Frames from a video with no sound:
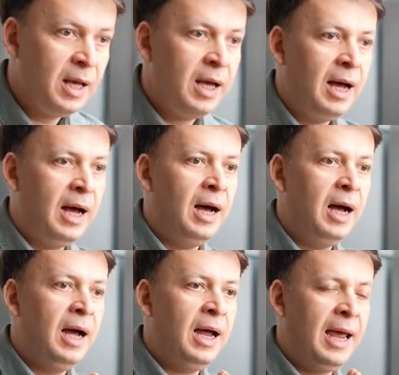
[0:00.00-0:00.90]

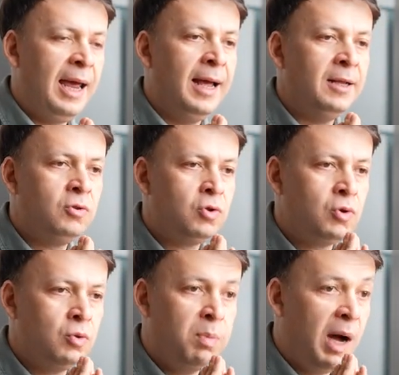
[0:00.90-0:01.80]
and
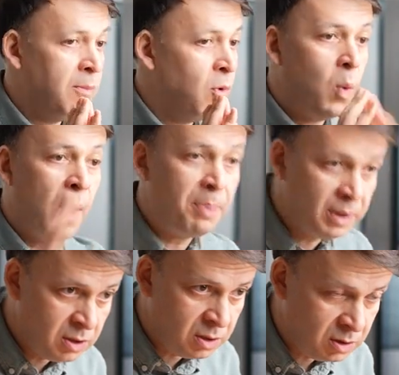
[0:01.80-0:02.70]
to buy more
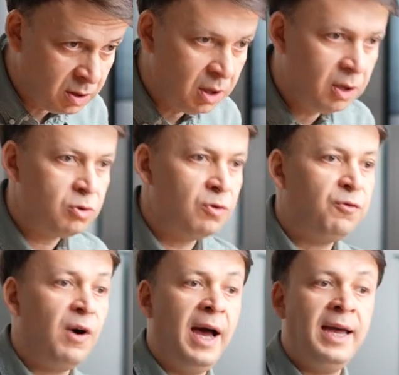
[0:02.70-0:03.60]
weapons, to
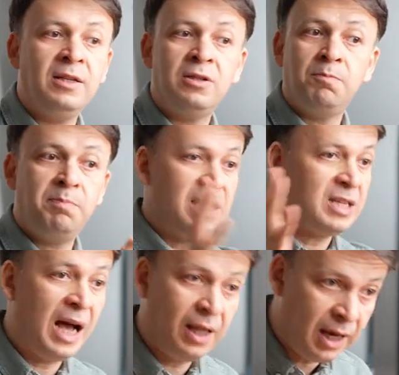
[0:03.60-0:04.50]
find better
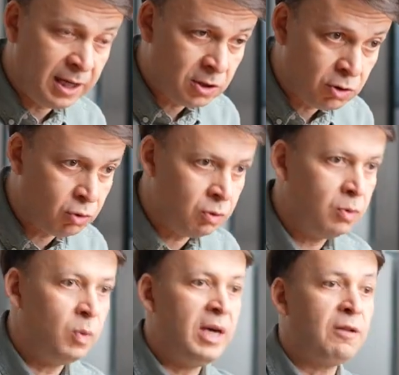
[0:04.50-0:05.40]
allies, to
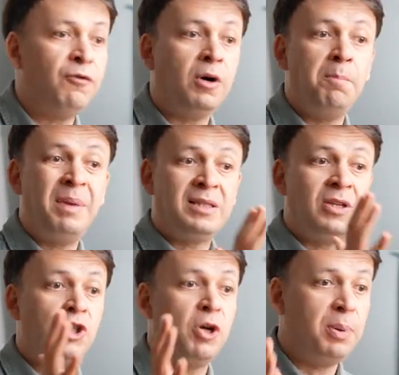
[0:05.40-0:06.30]
wait for a better
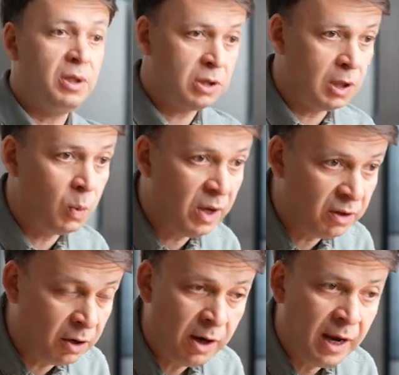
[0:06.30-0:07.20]
geopolitical weather,